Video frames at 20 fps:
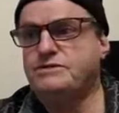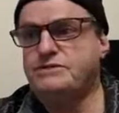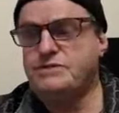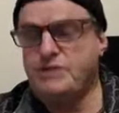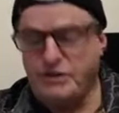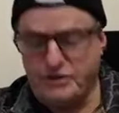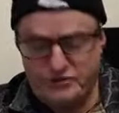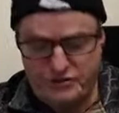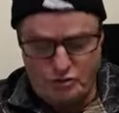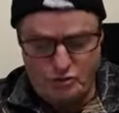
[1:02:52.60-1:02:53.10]

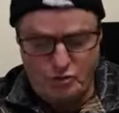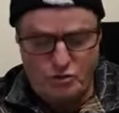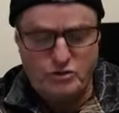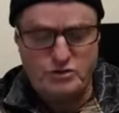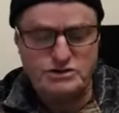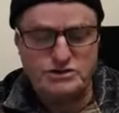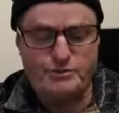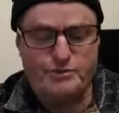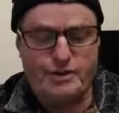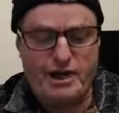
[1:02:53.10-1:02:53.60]
So you think,
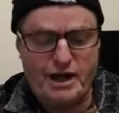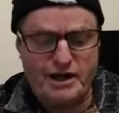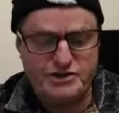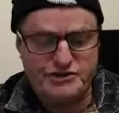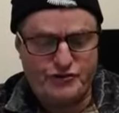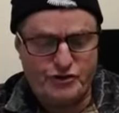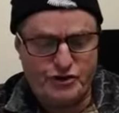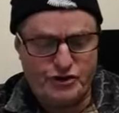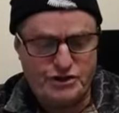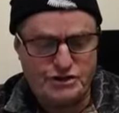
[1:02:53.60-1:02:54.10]
what does the
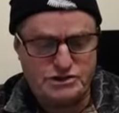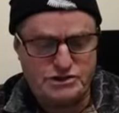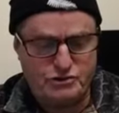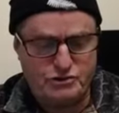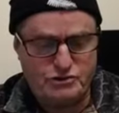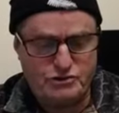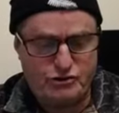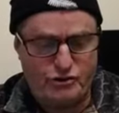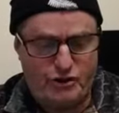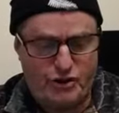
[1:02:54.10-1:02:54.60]
blast furnace
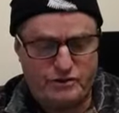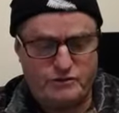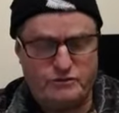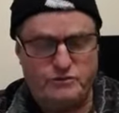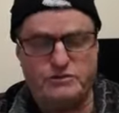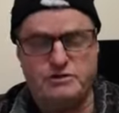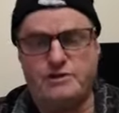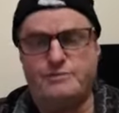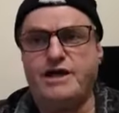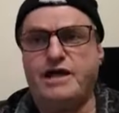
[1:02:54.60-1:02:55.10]
look like?
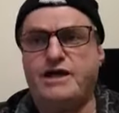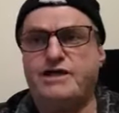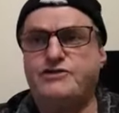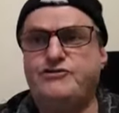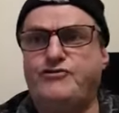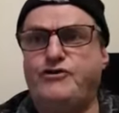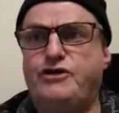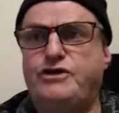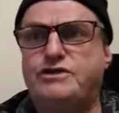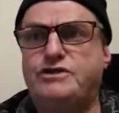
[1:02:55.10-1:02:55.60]
Well, the
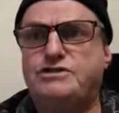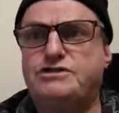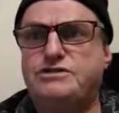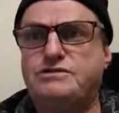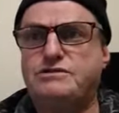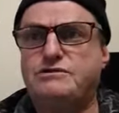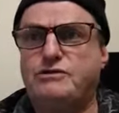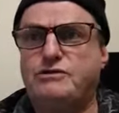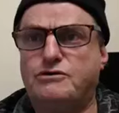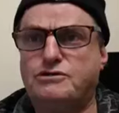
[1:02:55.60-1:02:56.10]
blast
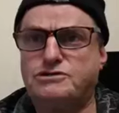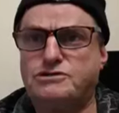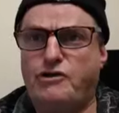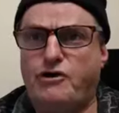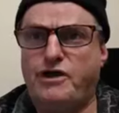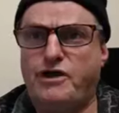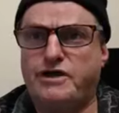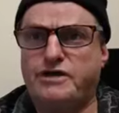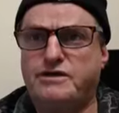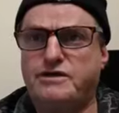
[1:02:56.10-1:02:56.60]
furnace looks
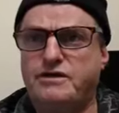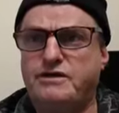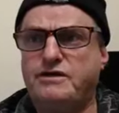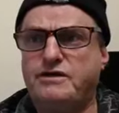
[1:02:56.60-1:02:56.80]
like